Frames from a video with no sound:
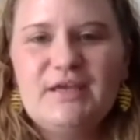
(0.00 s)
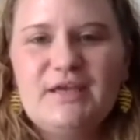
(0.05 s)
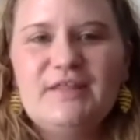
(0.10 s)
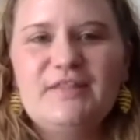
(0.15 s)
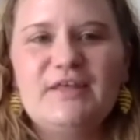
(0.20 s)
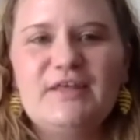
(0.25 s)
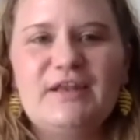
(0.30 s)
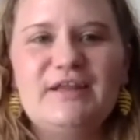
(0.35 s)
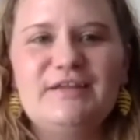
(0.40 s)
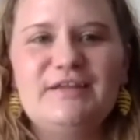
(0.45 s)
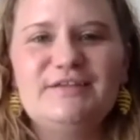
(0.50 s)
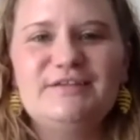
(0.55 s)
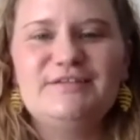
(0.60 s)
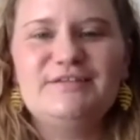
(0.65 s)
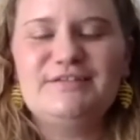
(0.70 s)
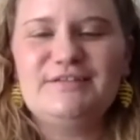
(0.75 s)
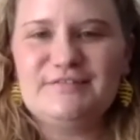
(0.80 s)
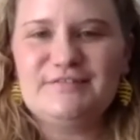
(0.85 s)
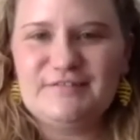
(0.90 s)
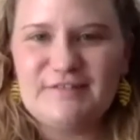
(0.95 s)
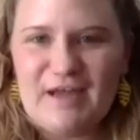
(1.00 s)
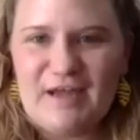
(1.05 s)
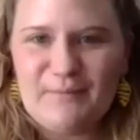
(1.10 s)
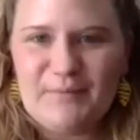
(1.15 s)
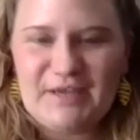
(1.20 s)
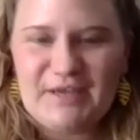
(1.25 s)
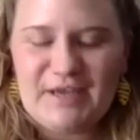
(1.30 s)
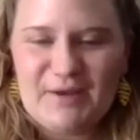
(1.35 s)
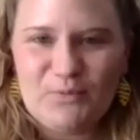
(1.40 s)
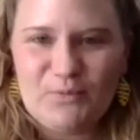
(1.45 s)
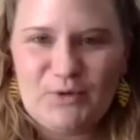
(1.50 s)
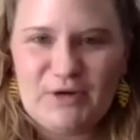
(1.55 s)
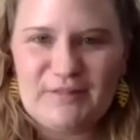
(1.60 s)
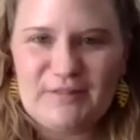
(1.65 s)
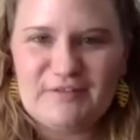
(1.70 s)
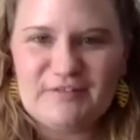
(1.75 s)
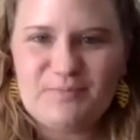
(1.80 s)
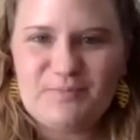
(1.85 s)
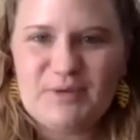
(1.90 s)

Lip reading: that it does not become one of these